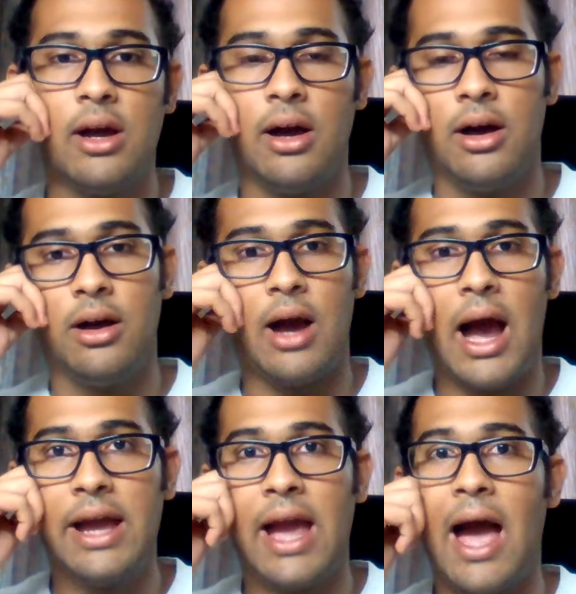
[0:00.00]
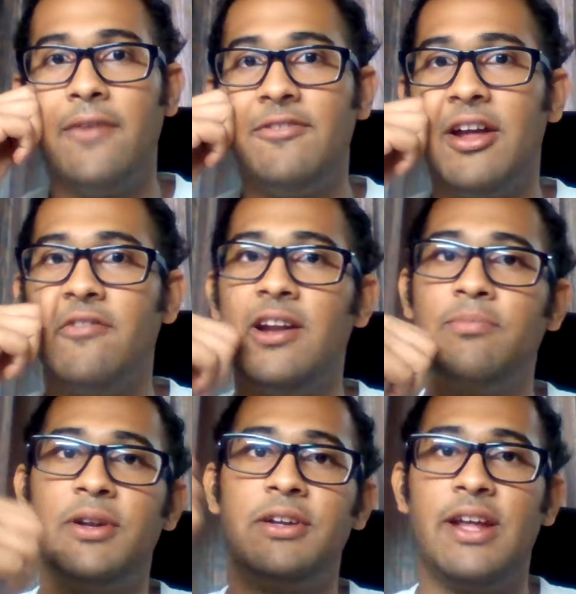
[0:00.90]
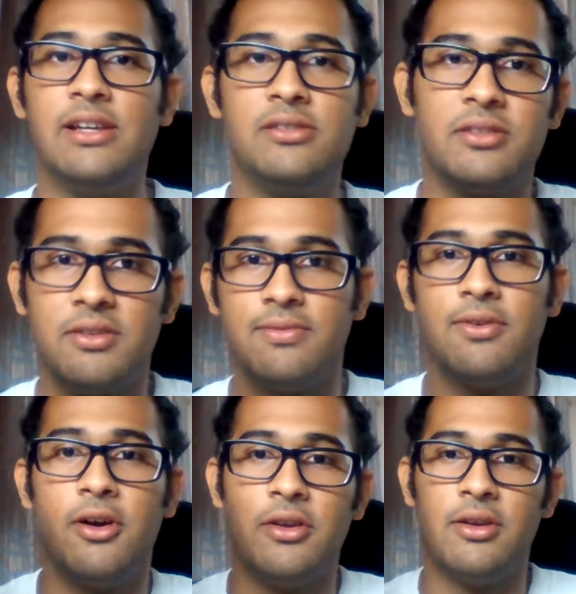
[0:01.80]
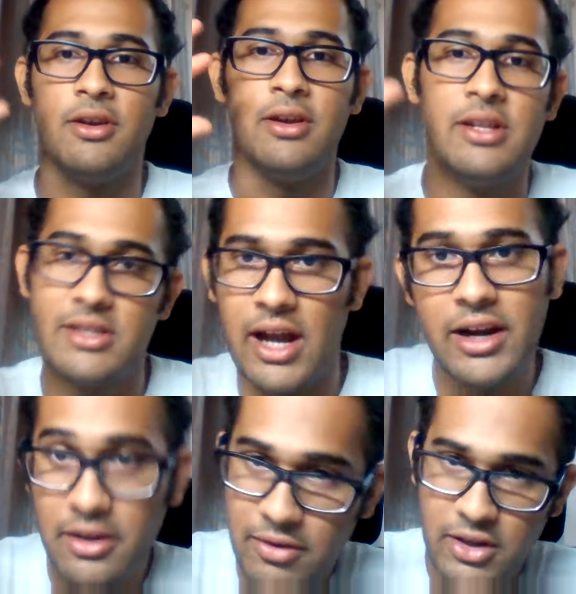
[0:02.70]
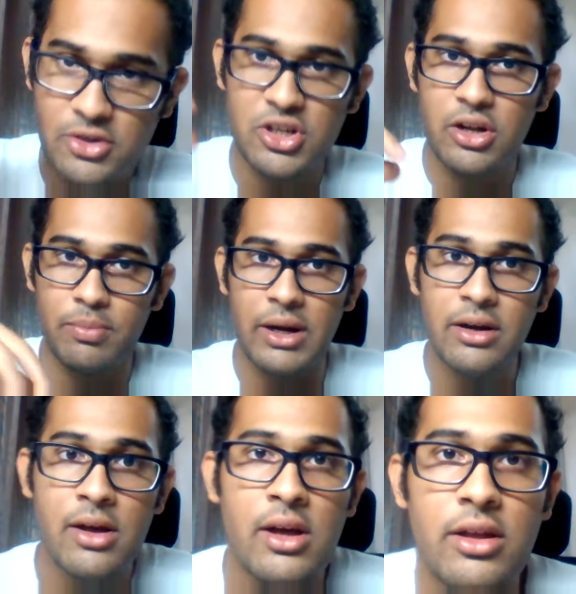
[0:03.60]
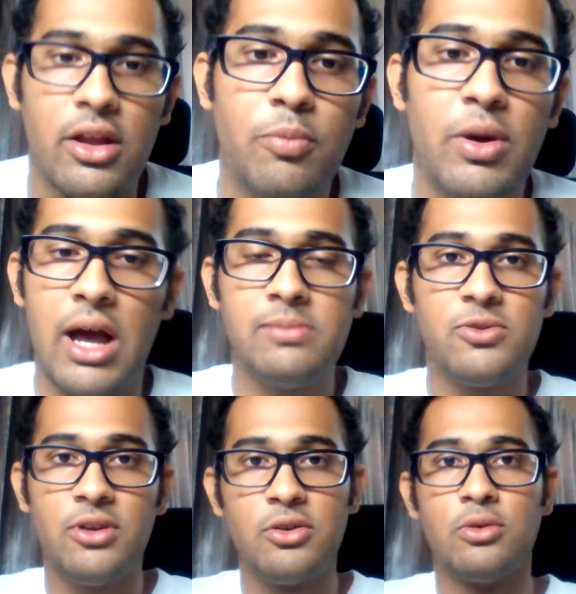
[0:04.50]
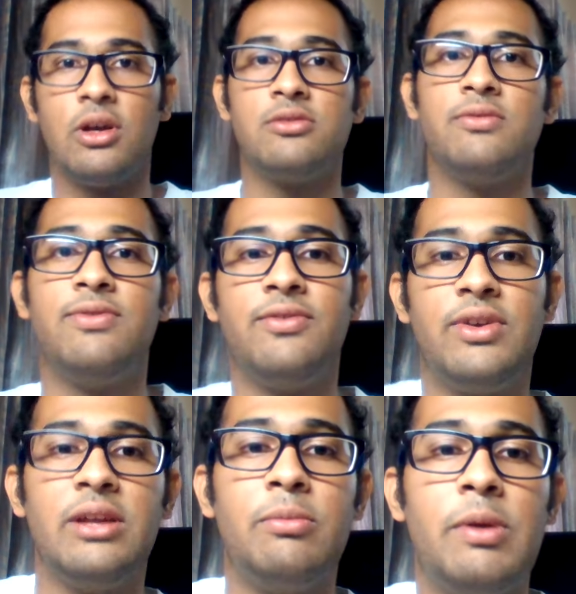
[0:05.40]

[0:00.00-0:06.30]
I have developed a test for deciding whether you should repeat. Now, perhaps for the 2015